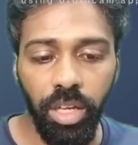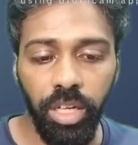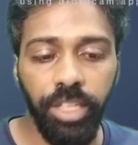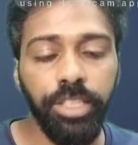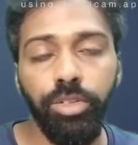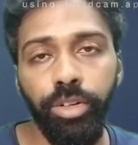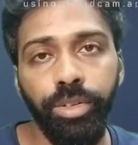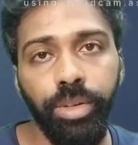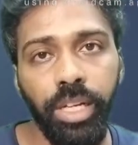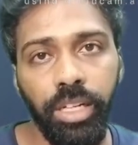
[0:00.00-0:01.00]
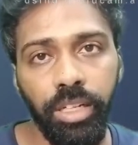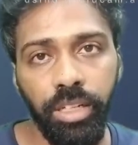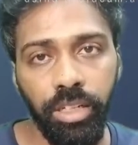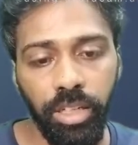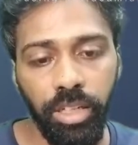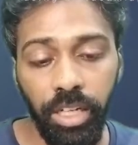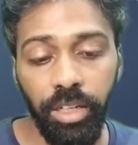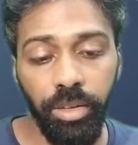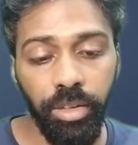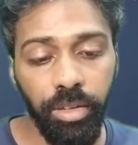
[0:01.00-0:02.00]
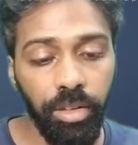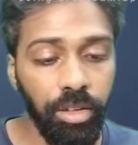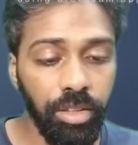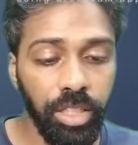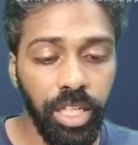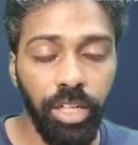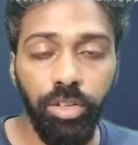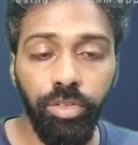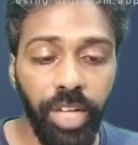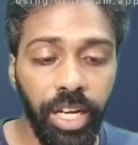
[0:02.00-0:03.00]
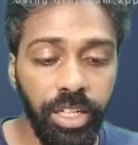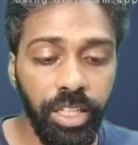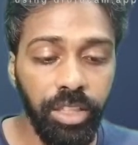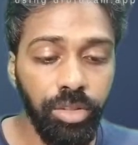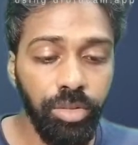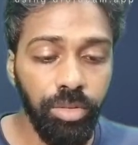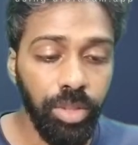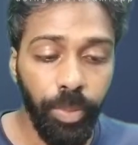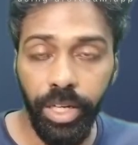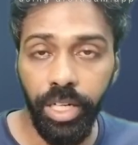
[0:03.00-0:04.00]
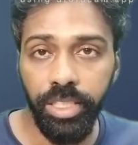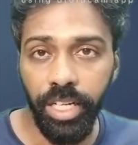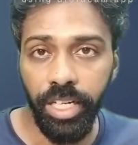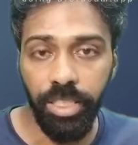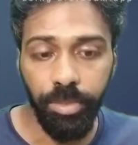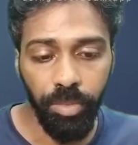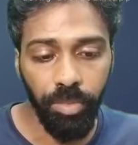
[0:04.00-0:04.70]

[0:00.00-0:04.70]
It is going to held on the date of 19th to 22nd September.